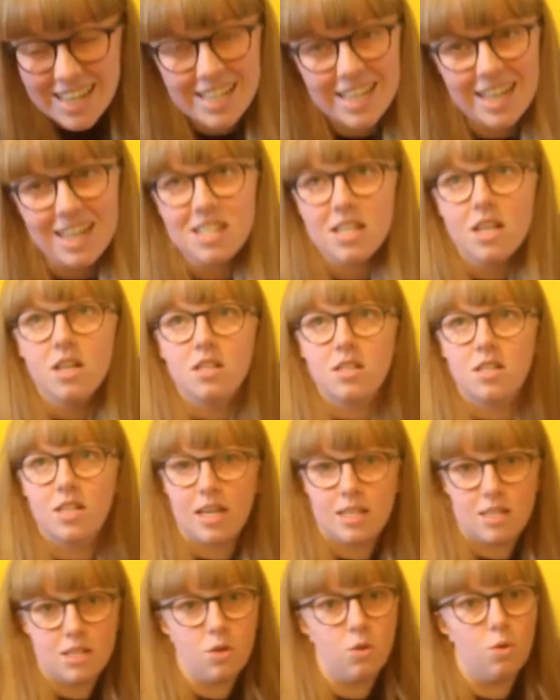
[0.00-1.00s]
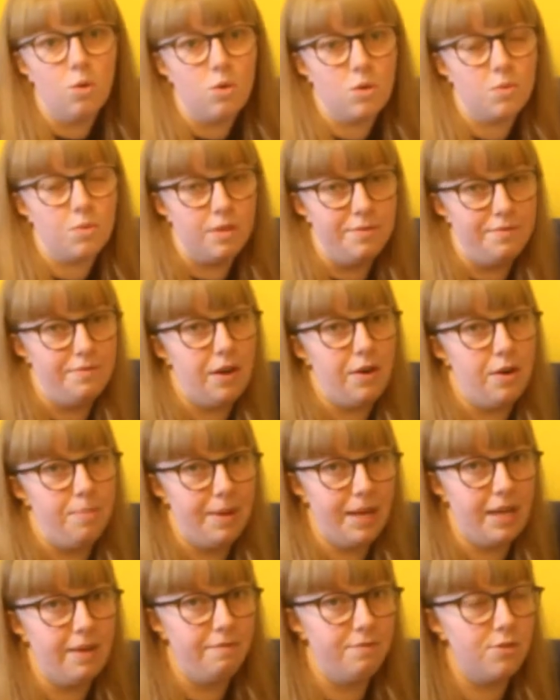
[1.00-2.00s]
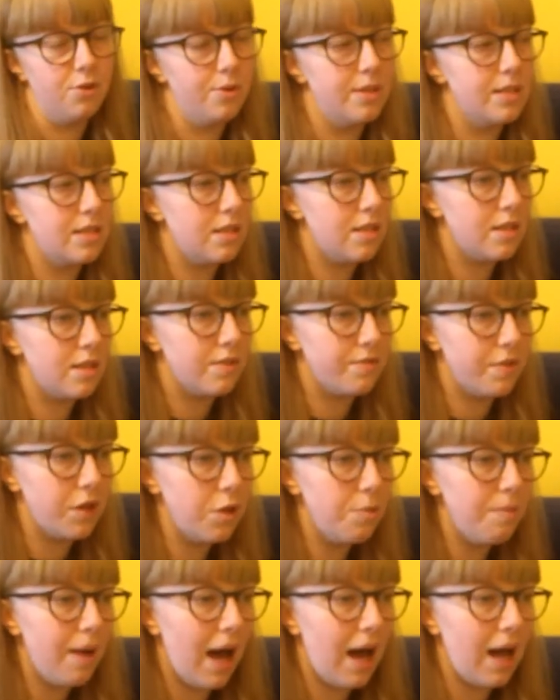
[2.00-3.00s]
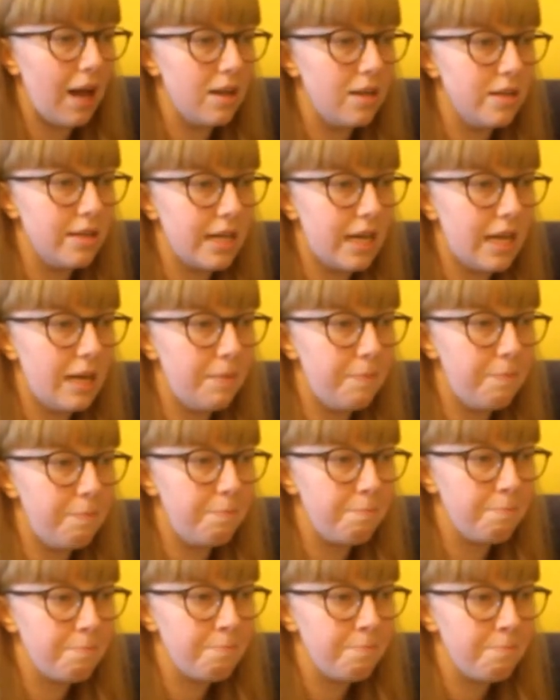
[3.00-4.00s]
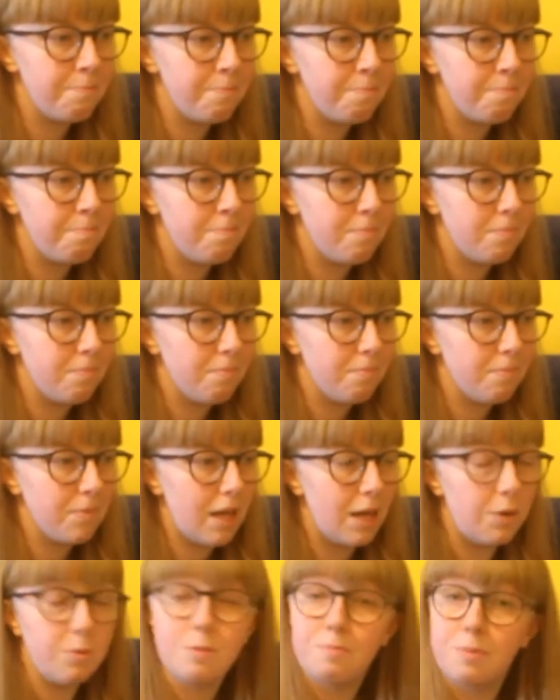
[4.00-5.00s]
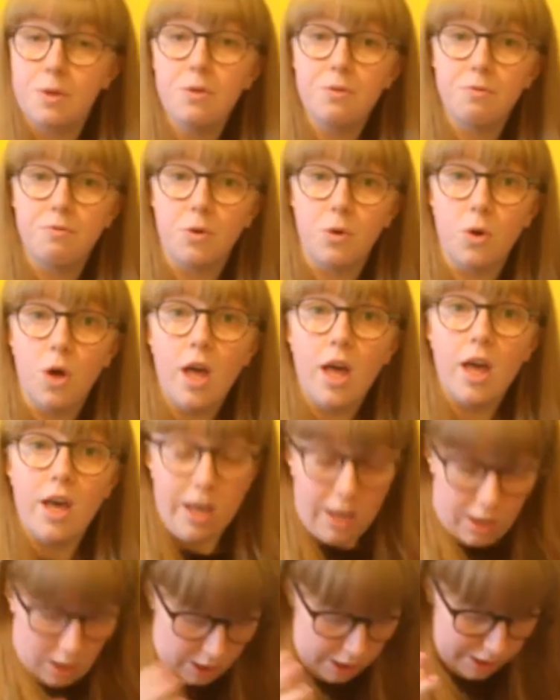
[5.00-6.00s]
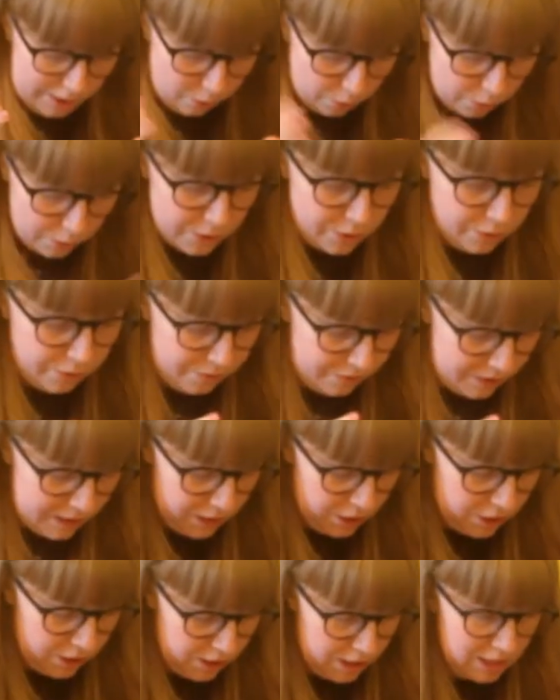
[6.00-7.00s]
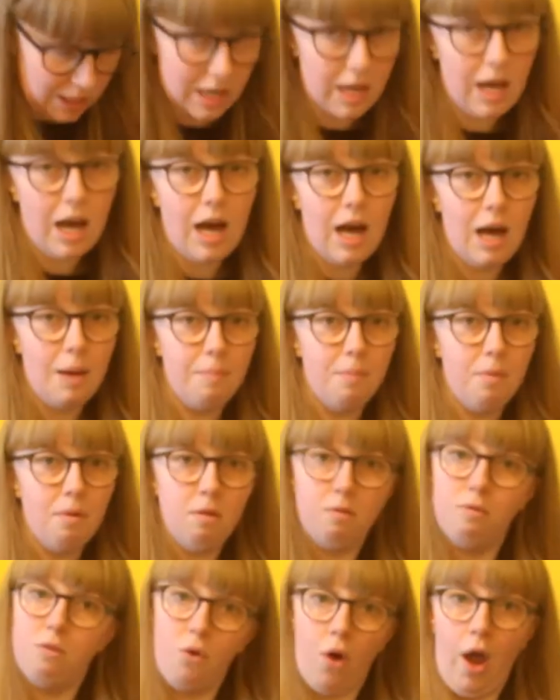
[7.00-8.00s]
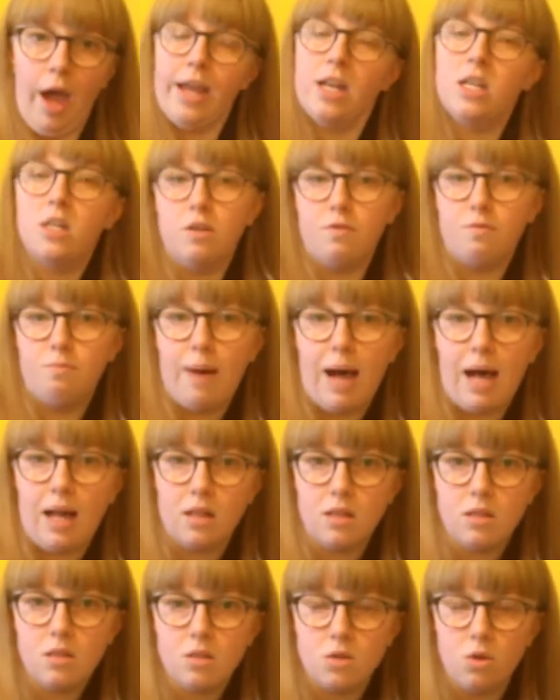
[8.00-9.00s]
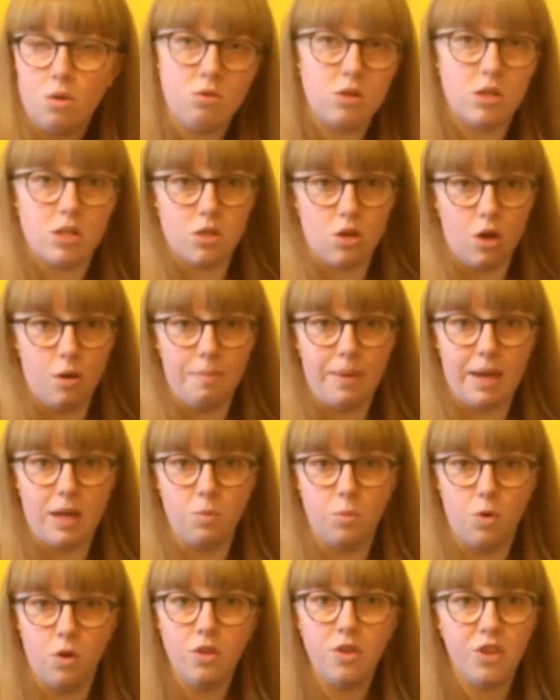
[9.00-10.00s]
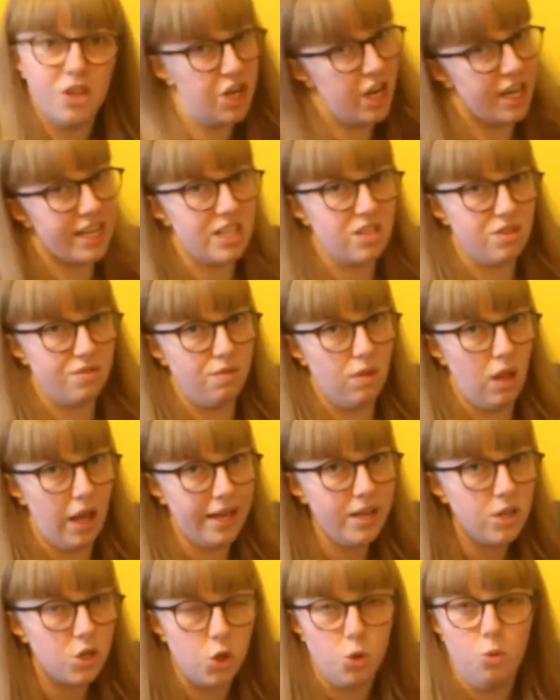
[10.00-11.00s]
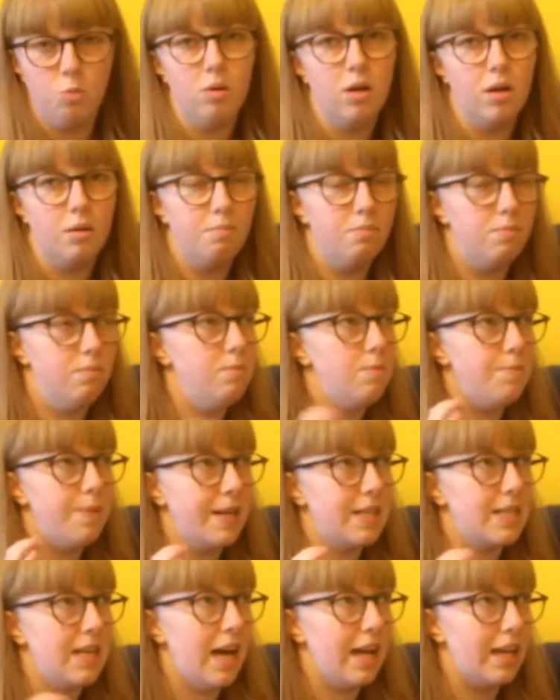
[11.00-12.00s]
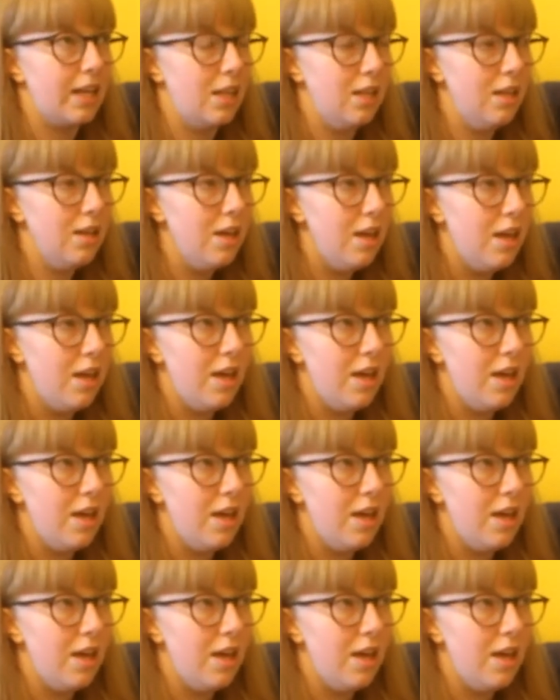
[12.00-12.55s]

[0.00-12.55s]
Yes, Chesney Hawkes was a very big influence in this film, and it was beautiful. It also featured a variety of bands, not just our main one, the Knights of Light, who were spectacular.